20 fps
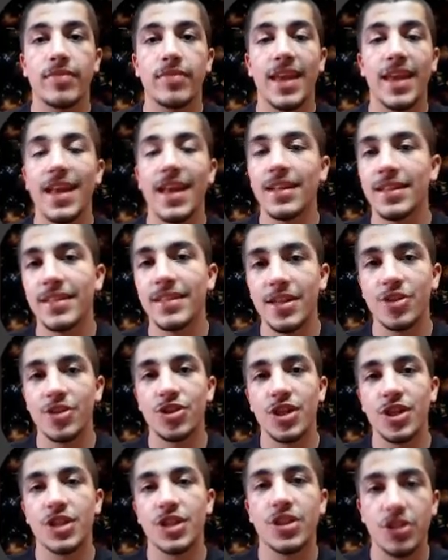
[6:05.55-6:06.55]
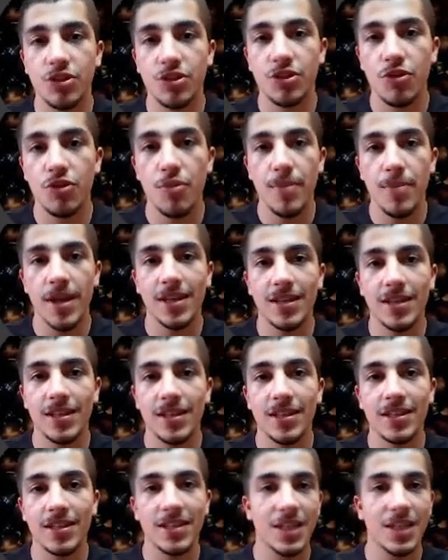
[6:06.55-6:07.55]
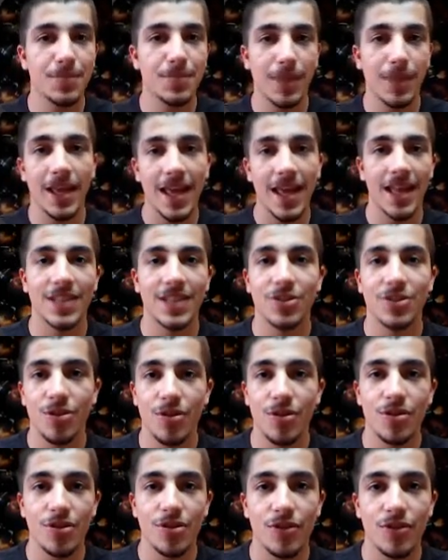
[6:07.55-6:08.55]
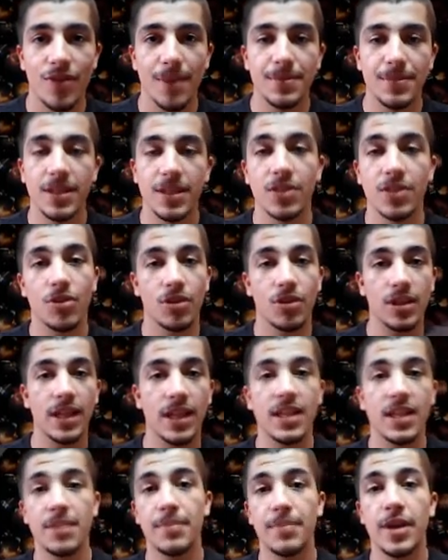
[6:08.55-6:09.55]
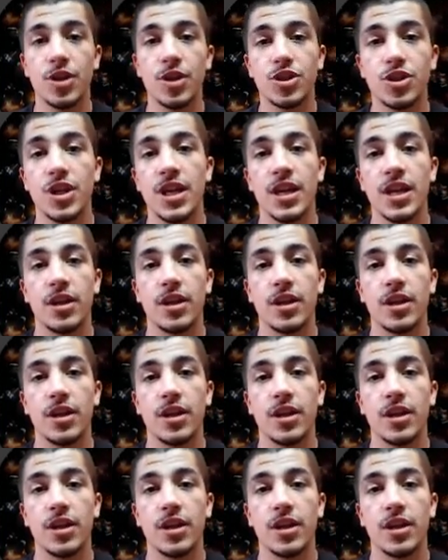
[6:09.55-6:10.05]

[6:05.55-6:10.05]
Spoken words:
and there's just too many display ads on your website on landing page that